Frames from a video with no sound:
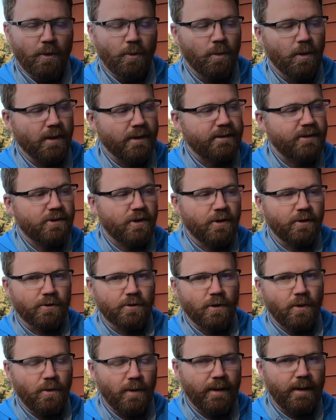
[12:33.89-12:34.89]
Well, I started
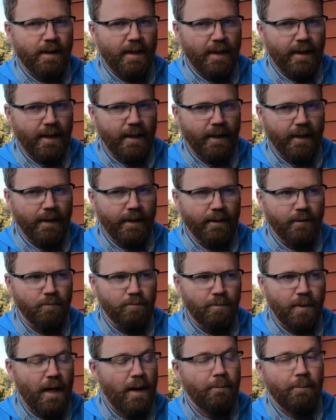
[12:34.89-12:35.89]
throwing a
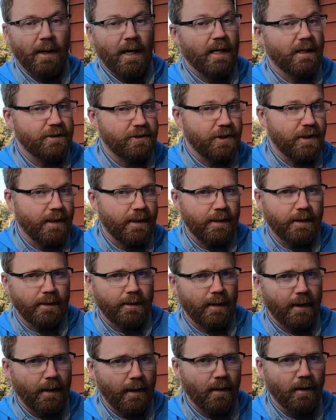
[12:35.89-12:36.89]
Popeye jig
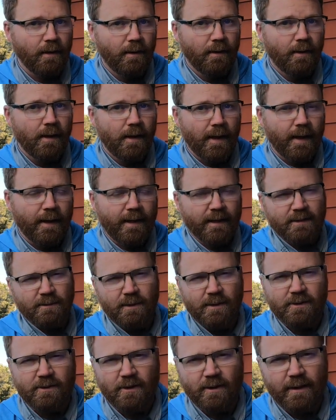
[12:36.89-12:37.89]
in there, and guess
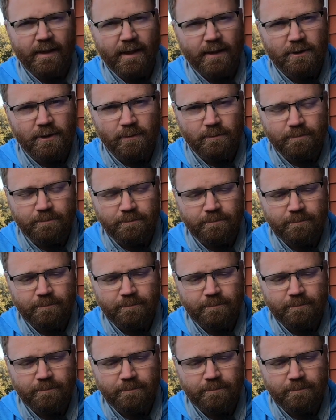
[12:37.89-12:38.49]
what I started catching?